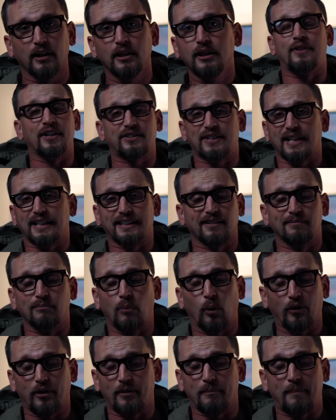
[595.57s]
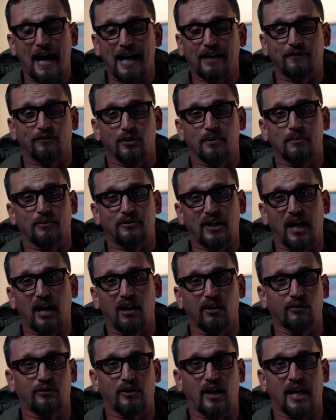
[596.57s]
These things have more than paid for
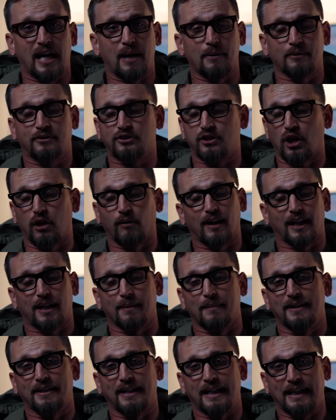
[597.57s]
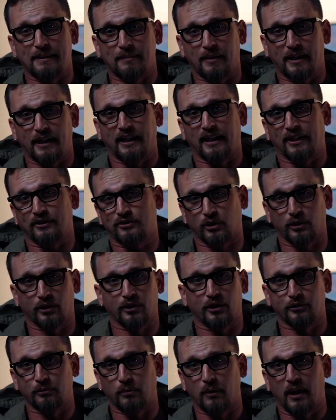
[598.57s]
themselves, and I would so recommend to anybody to get started
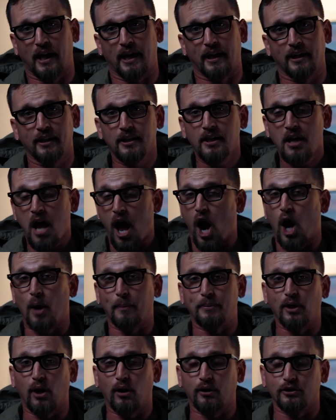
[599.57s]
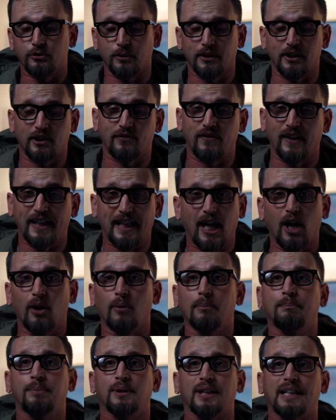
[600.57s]
this way. I hope you all enjoyed this video.
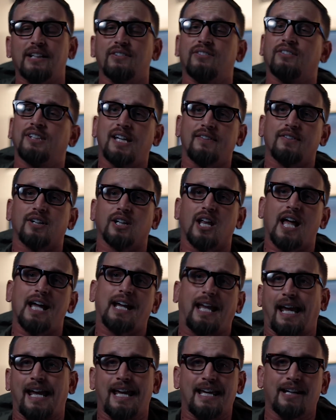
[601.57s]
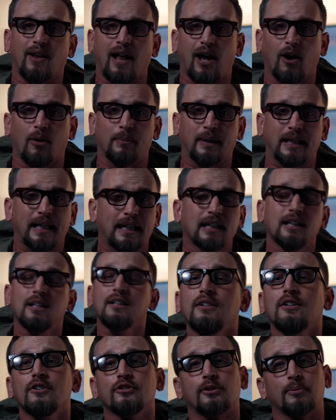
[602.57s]
Please give it a like. It'll help me.
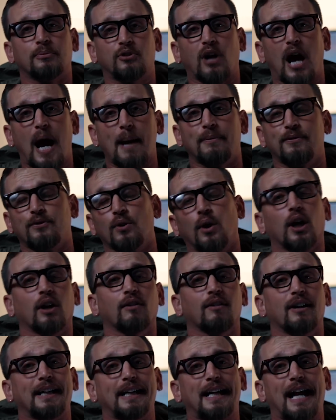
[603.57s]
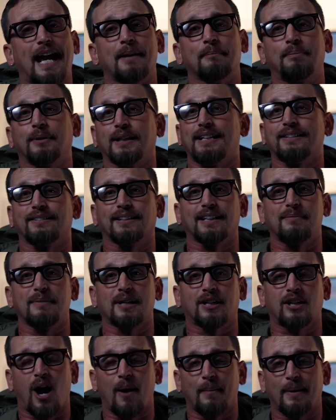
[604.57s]
Subscribe if you aren't already, and please leave me
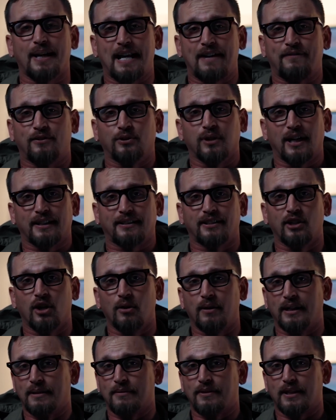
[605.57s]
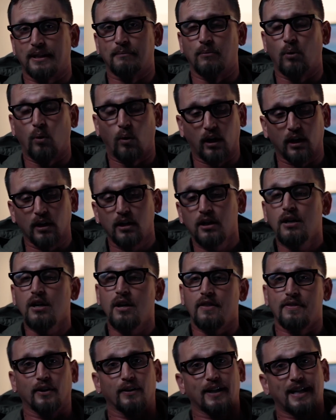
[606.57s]
a comment if you'd like to know anything more.
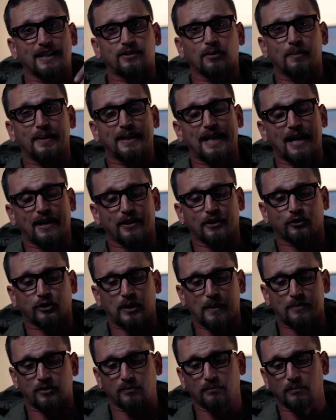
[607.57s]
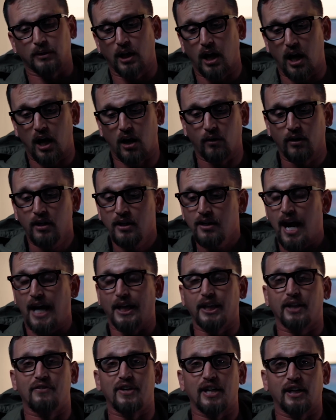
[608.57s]
The links will be down in the description below.
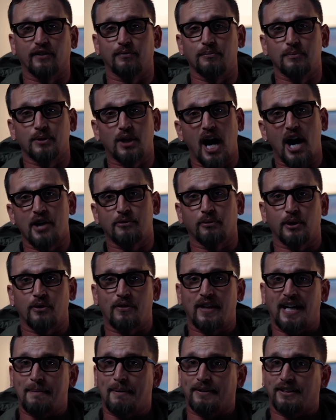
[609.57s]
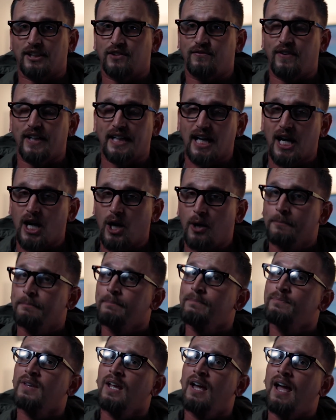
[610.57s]
I'd love to hear from you guys what you think about this video
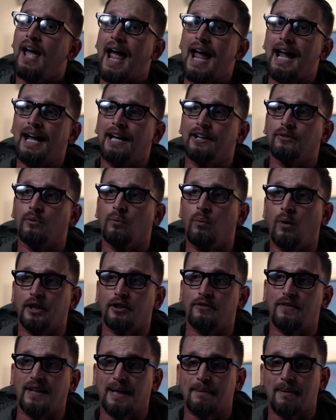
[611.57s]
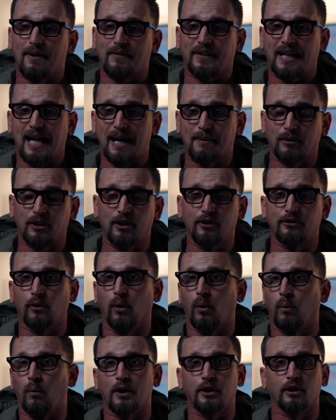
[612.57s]
and what you think about the cameras
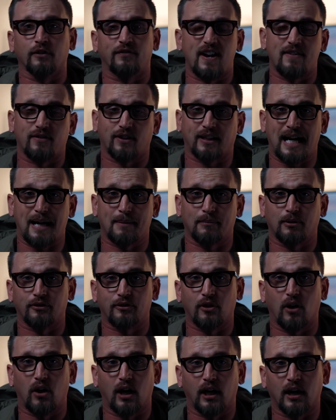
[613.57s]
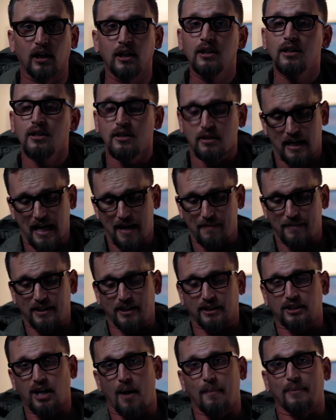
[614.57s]
or what your favorite cameras are. Hit me in
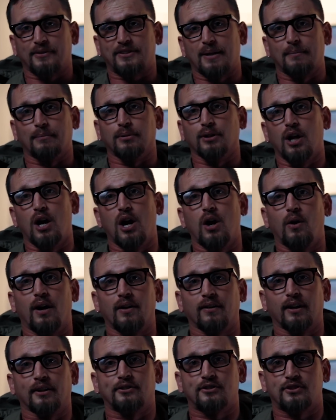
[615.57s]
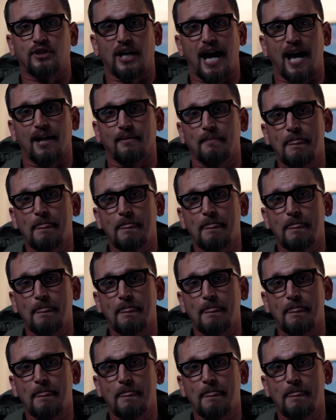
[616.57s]
the comments down below and let's chat.